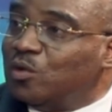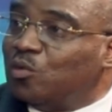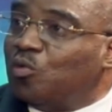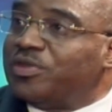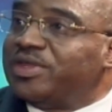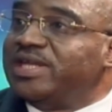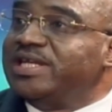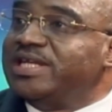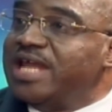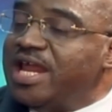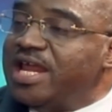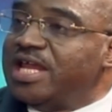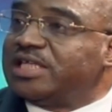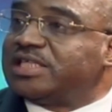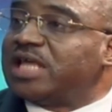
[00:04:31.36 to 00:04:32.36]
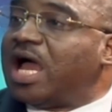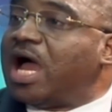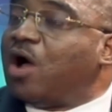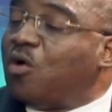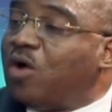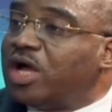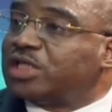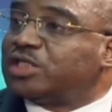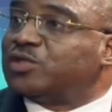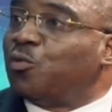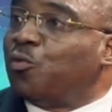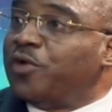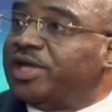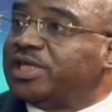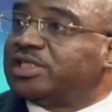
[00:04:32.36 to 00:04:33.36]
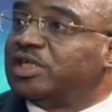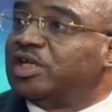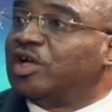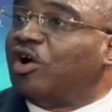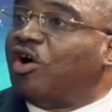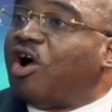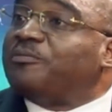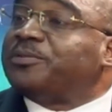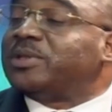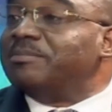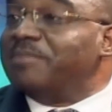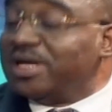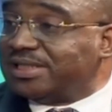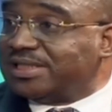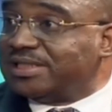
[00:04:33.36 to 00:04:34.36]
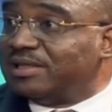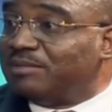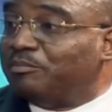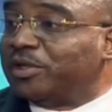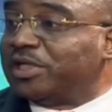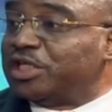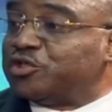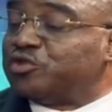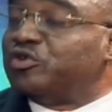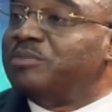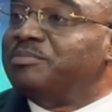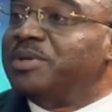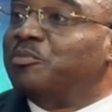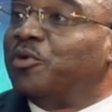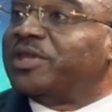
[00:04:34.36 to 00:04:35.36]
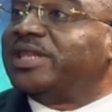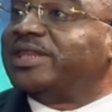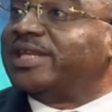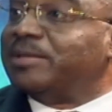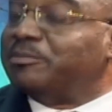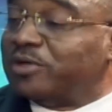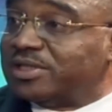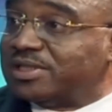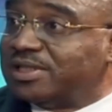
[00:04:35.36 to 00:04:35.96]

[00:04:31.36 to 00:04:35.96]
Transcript: within days, hours, weeks, up to months, but it shouldn't be more than 3 months.